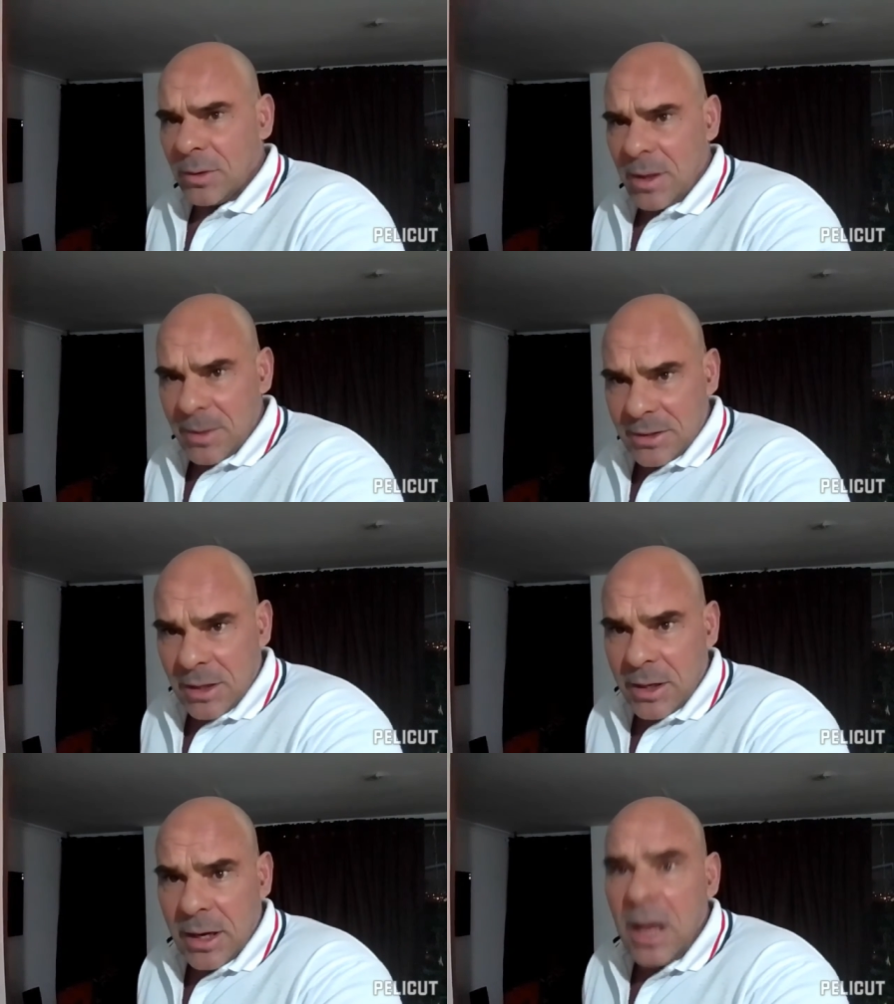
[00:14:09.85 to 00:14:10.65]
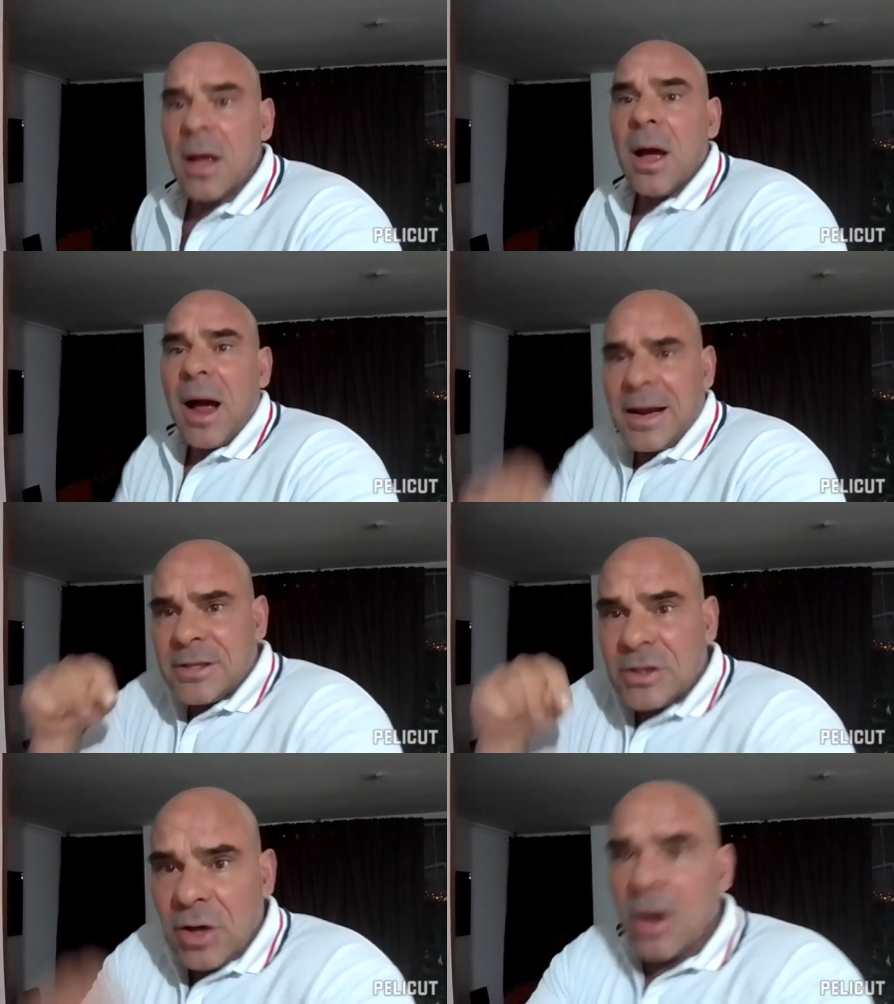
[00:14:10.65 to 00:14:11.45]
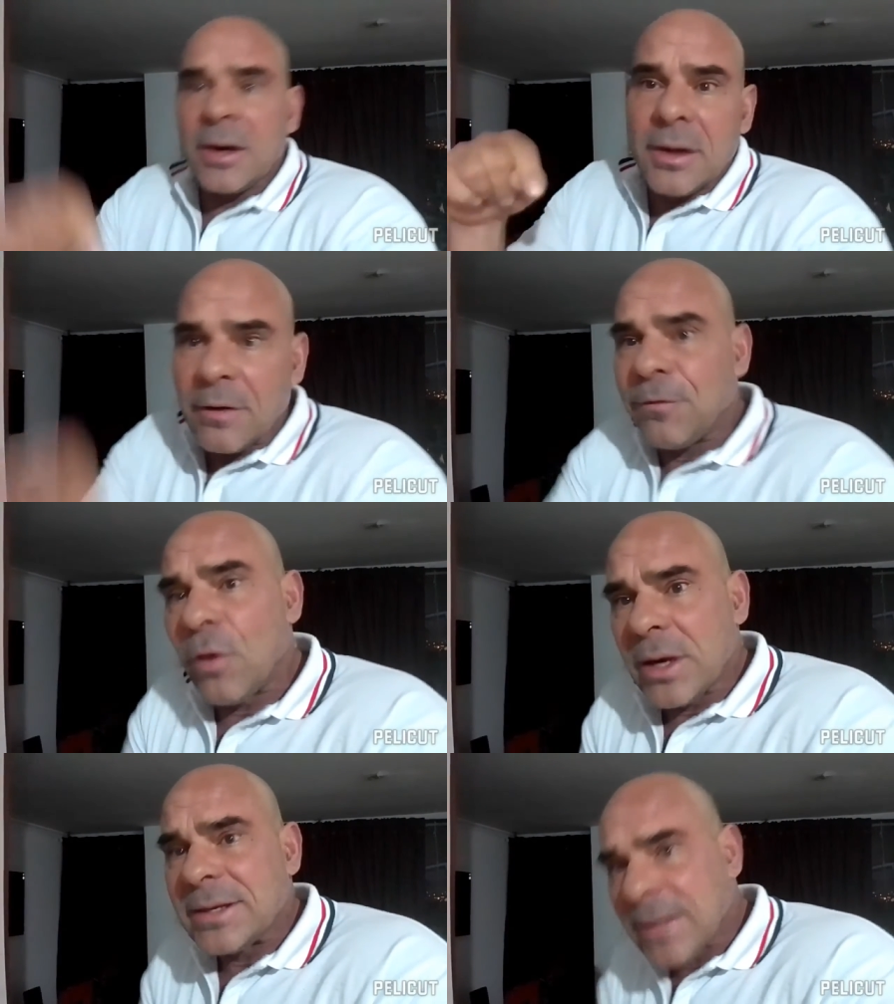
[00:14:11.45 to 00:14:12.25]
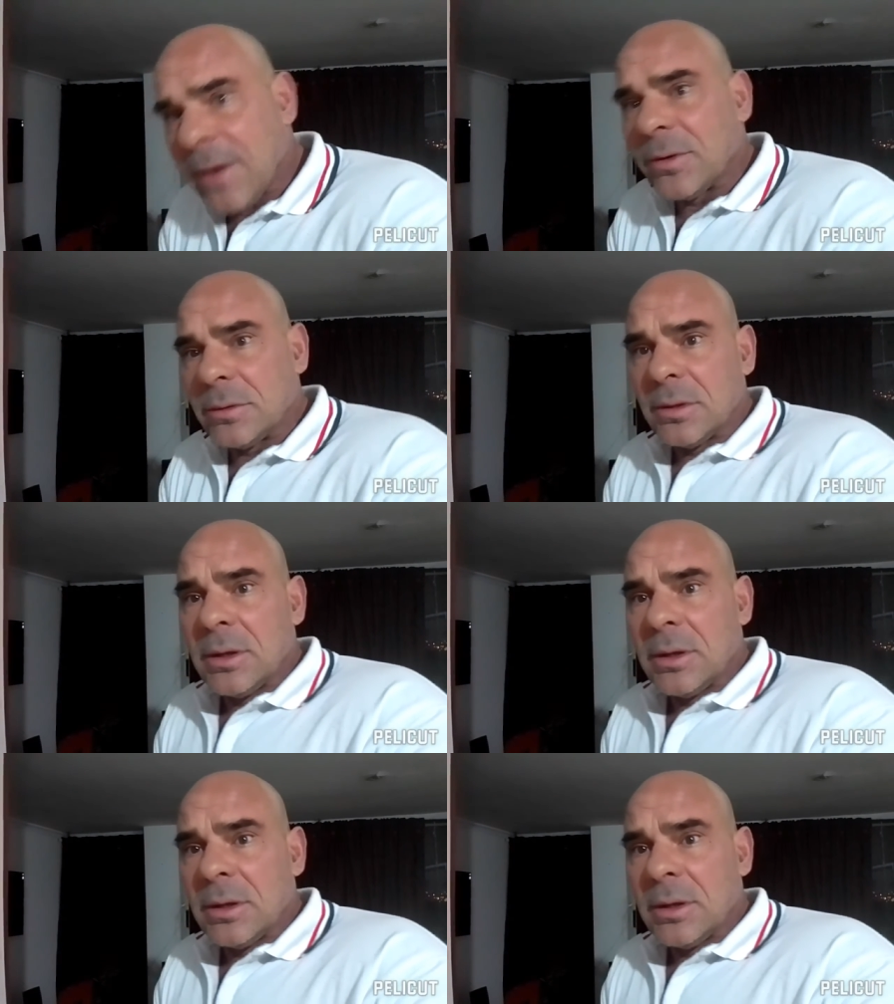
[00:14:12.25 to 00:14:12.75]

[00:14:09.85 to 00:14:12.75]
Let me tell you, I started at 47.